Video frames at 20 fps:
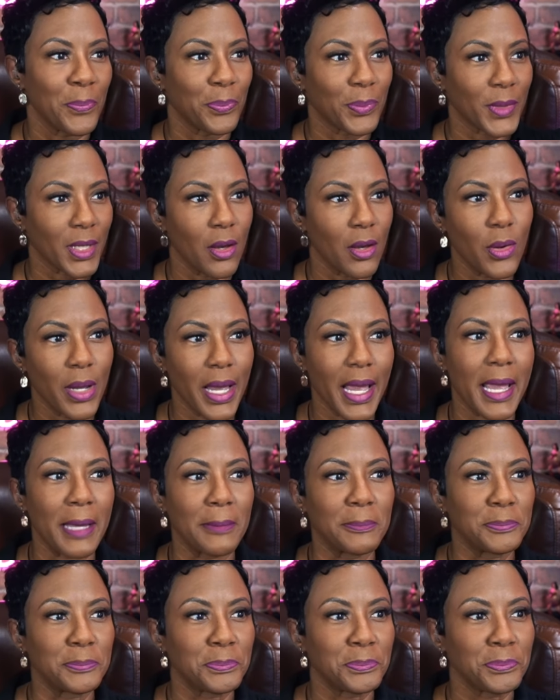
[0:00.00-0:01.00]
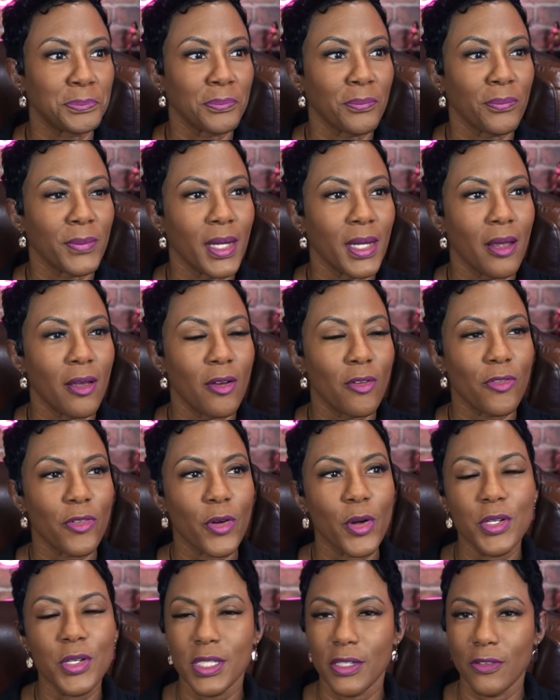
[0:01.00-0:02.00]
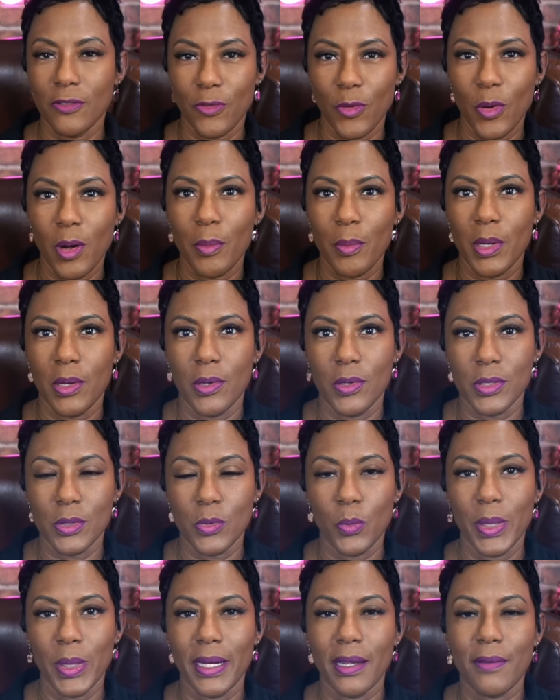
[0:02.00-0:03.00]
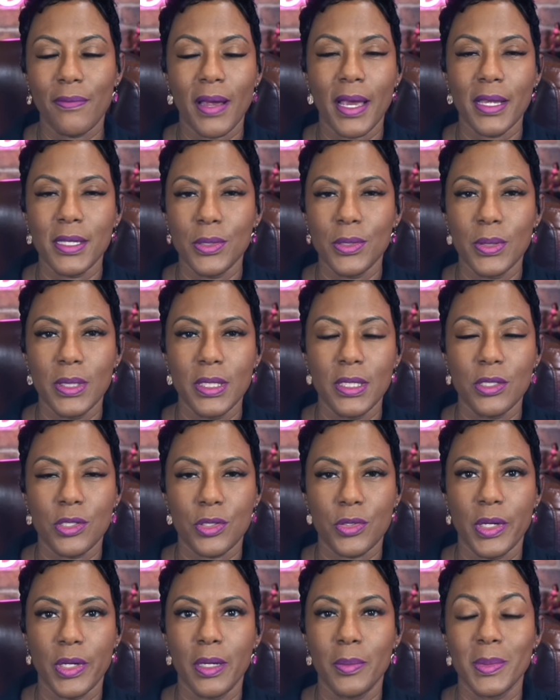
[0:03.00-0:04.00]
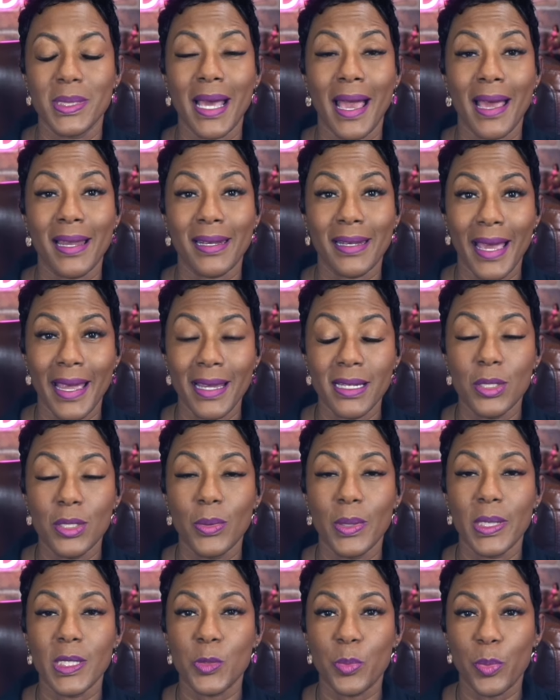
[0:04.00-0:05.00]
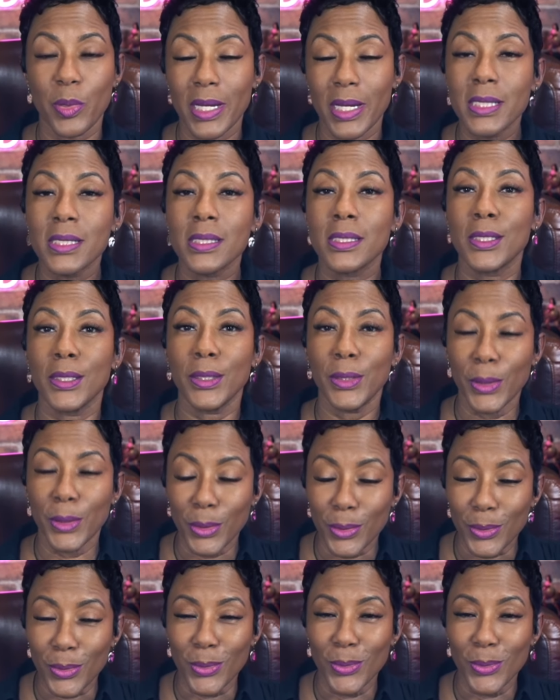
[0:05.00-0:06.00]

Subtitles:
Okay, first and foremost, whenever I do these streams, I like to express to you